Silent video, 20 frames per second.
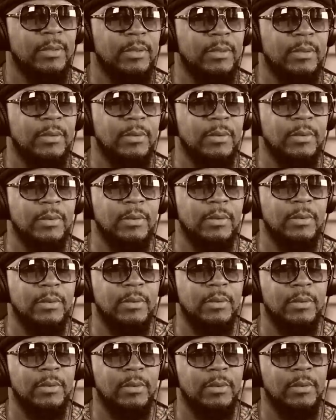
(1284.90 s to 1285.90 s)

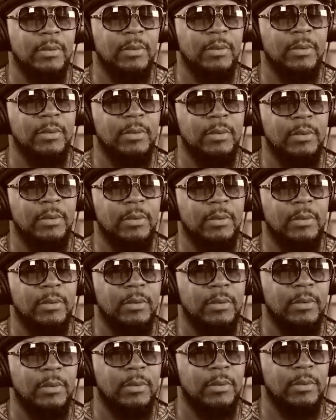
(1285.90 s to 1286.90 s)

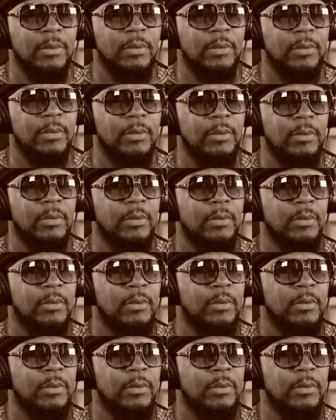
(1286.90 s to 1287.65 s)
Nothing is said.